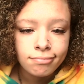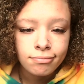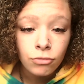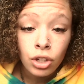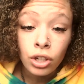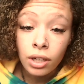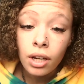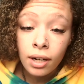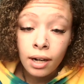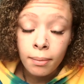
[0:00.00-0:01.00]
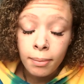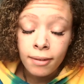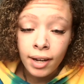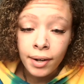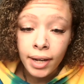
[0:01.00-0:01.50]
you're going to be
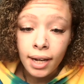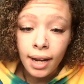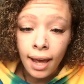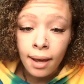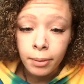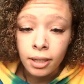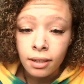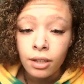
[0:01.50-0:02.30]
very unhappy.